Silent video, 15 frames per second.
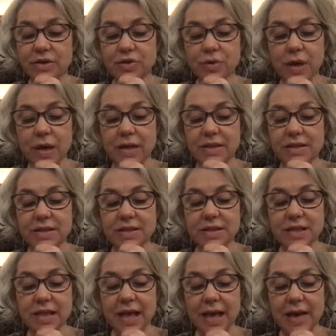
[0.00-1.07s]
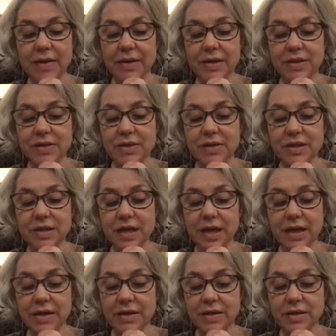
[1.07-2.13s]
tried to see out into the
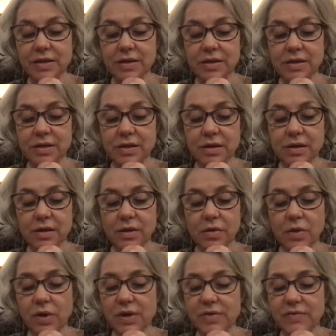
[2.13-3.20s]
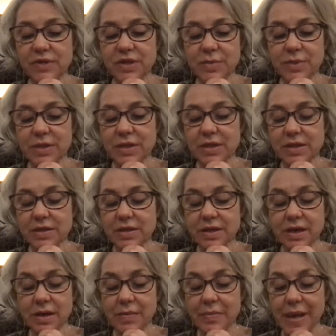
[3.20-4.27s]
night. What if Jimmy
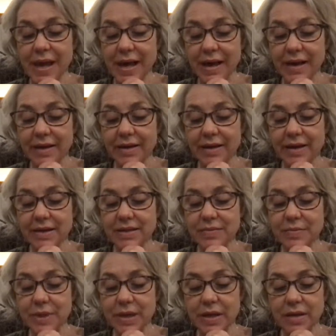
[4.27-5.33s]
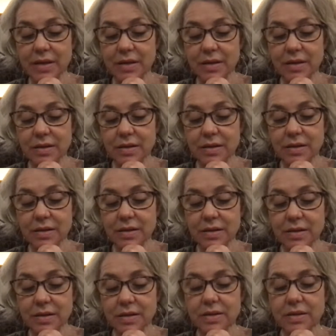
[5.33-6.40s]
doesn't come back? asked Meg.
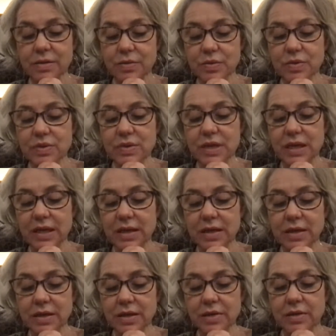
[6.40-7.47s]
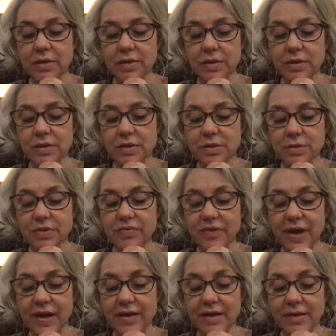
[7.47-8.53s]
Then we'll stay here, till we
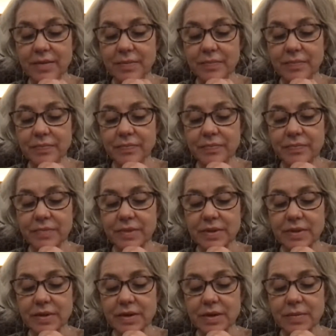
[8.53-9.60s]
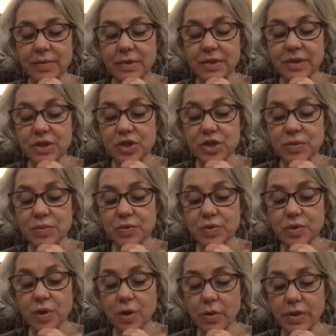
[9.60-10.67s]
find him. But the ships are
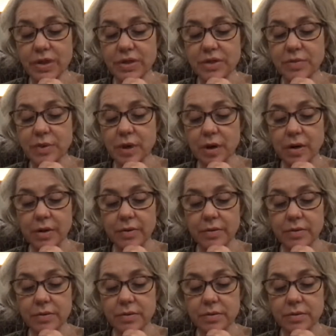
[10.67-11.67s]
going tomorrow.